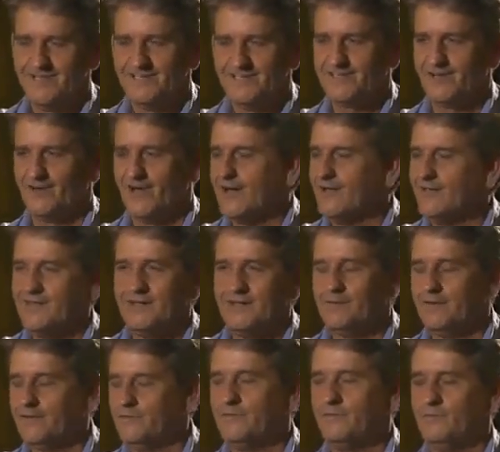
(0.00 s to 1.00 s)
So
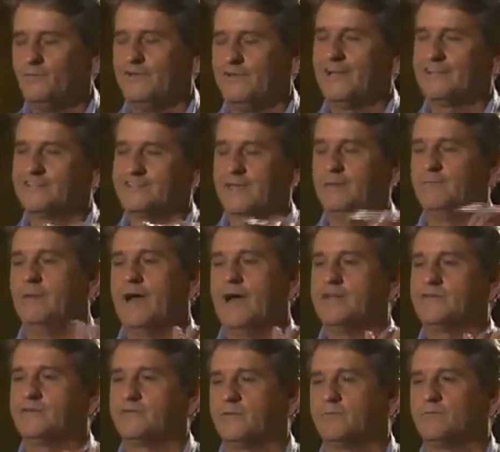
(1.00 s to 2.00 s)
when I say
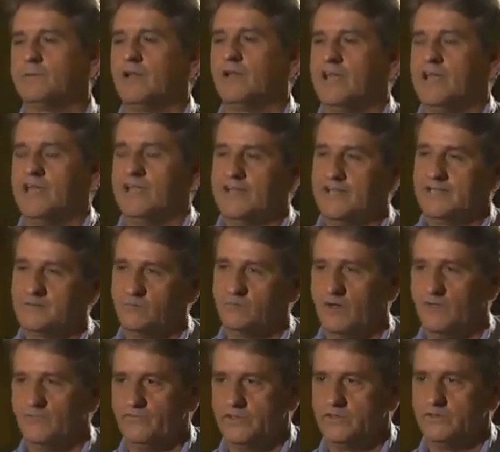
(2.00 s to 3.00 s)
master plan, that's
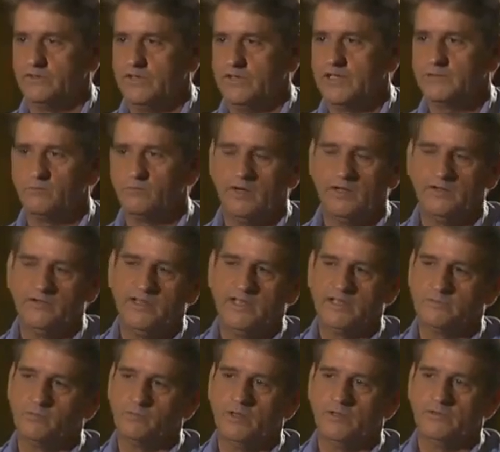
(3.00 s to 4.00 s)
what
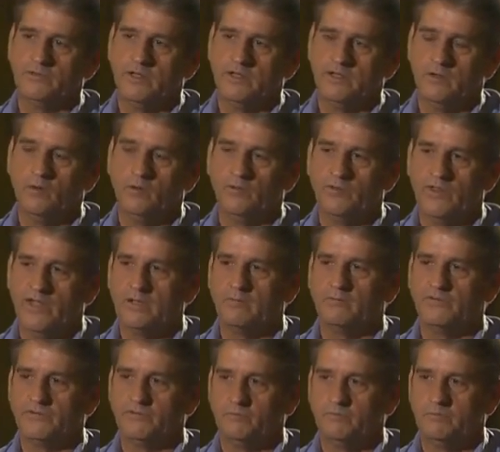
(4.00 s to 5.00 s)
that whole thing
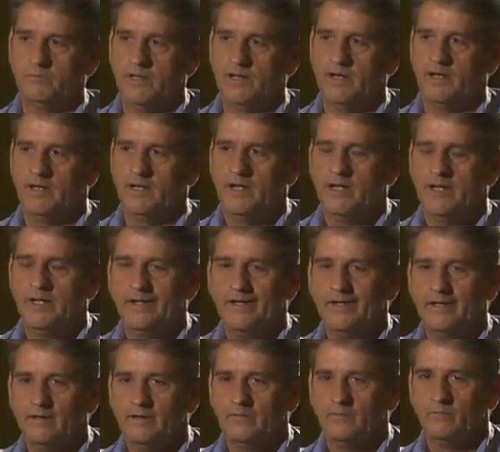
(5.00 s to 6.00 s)
was about.
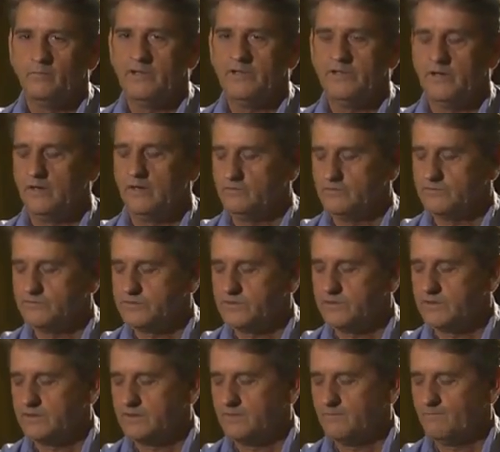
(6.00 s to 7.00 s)
We thought it was
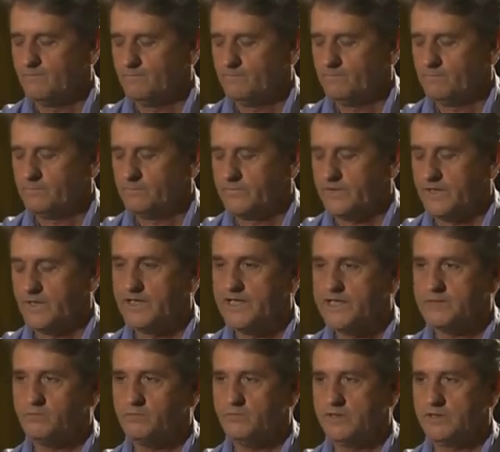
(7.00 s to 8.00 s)
the
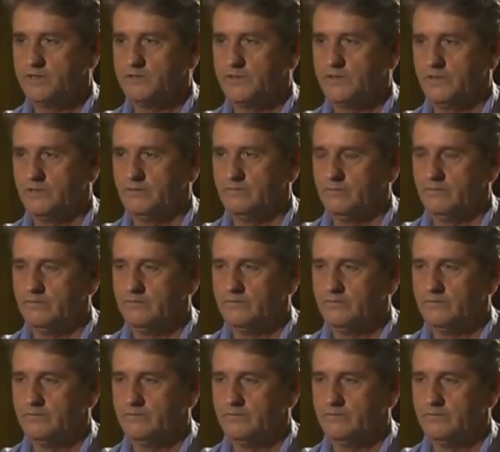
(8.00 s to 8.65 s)
least we could do